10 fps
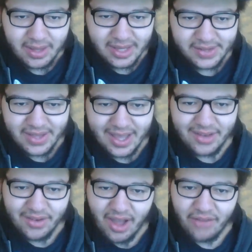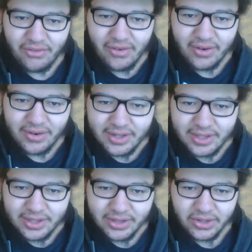Is that an offer?
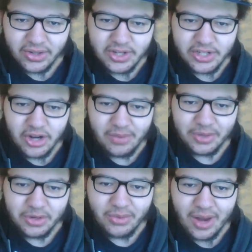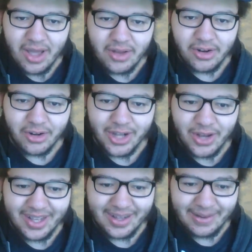You gonna show me around,
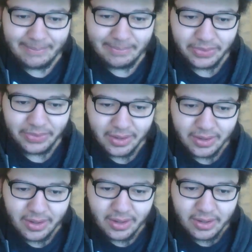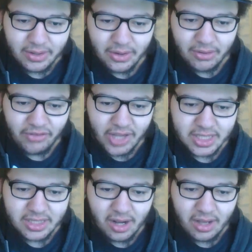Krakoa? No
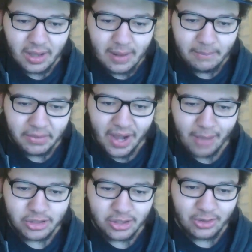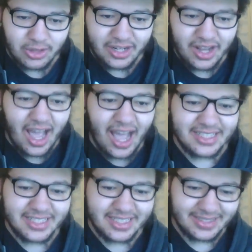offense, darling, but absolutely
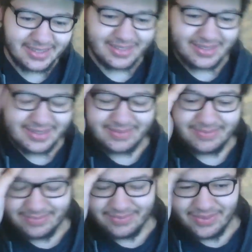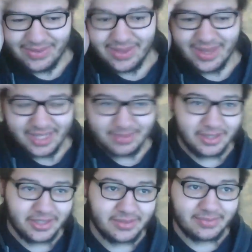not. Next page.